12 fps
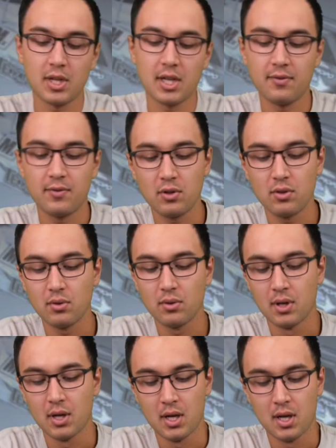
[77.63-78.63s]
give you
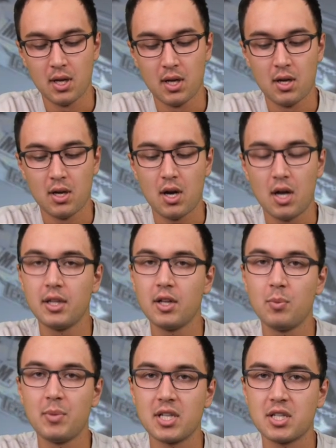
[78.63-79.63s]
a
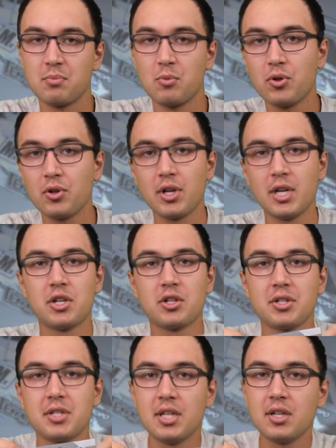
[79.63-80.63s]
little bit smoother
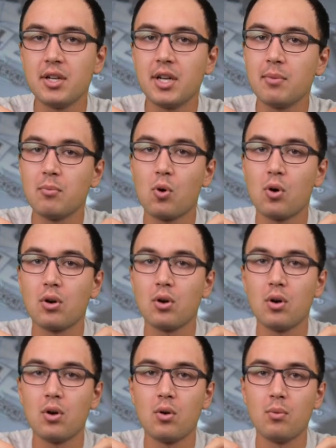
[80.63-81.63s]
initial steering, more
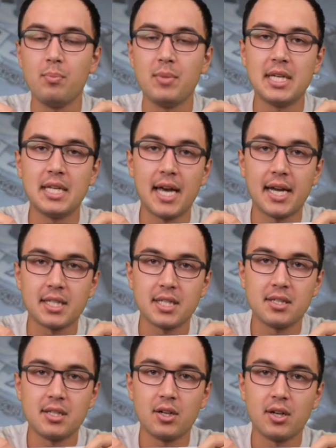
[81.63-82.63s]
mid to exit
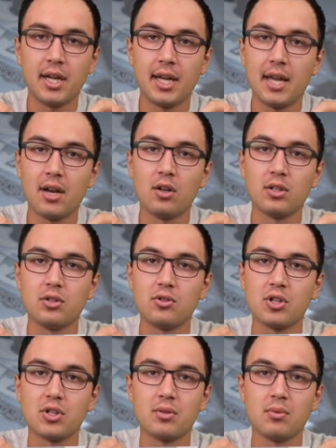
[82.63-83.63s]
steering, and also
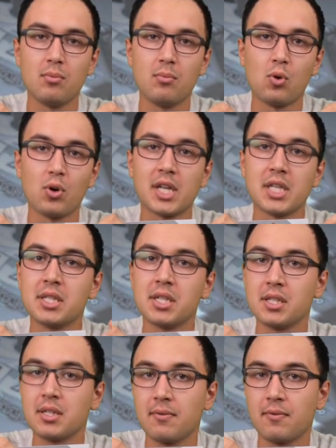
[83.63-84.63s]
just more
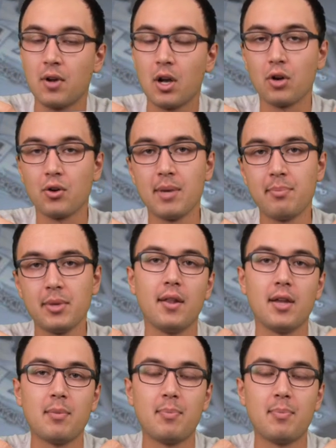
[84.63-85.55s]
consistent front grip. They